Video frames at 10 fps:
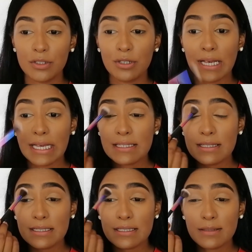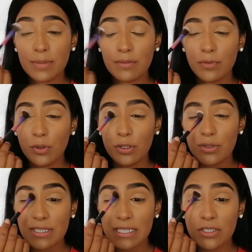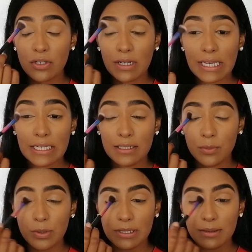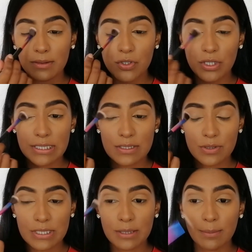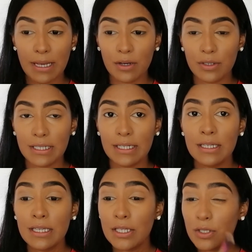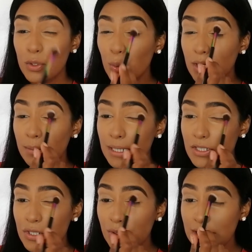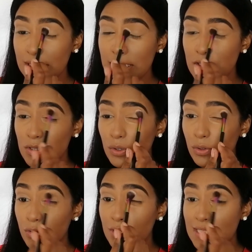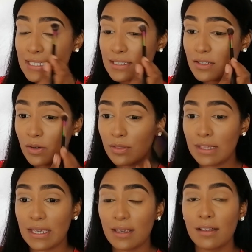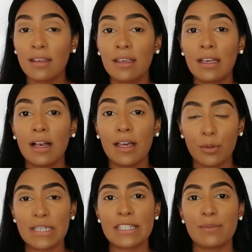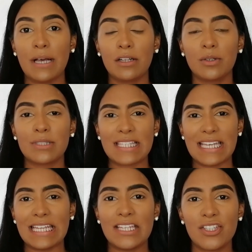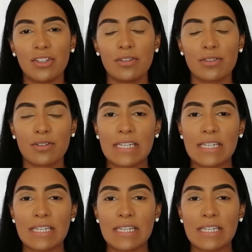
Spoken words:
Told you guys this, before you set your eyelid with translucent powder, you do want to make sure that there's no creases on there. Otherwise the powder will set into